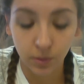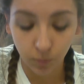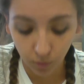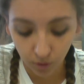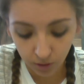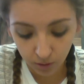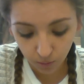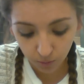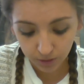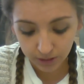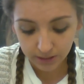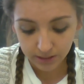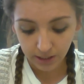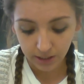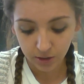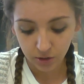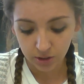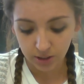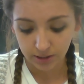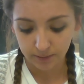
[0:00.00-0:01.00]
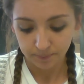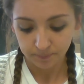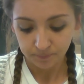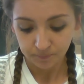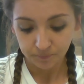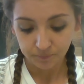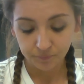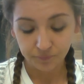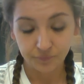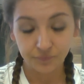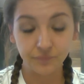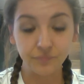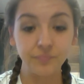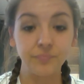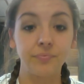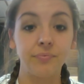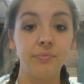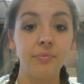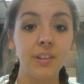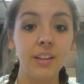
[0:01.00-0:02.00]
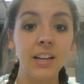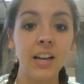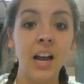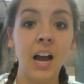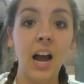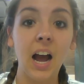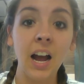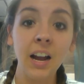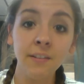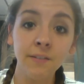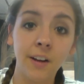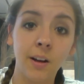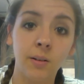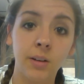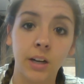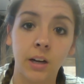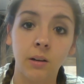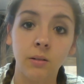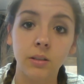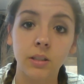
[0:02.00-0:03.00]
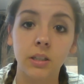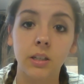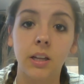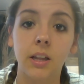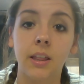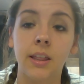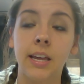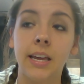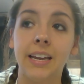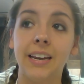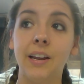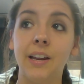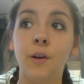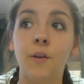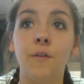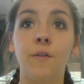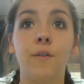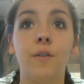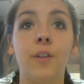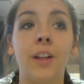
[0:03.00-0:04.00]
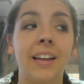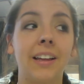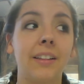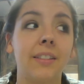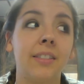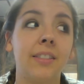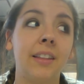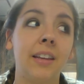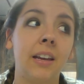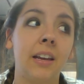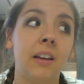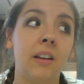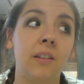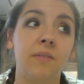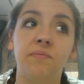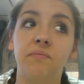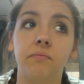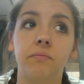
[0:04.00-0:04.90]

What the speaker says: Well, at orientation, I found out that of, like, the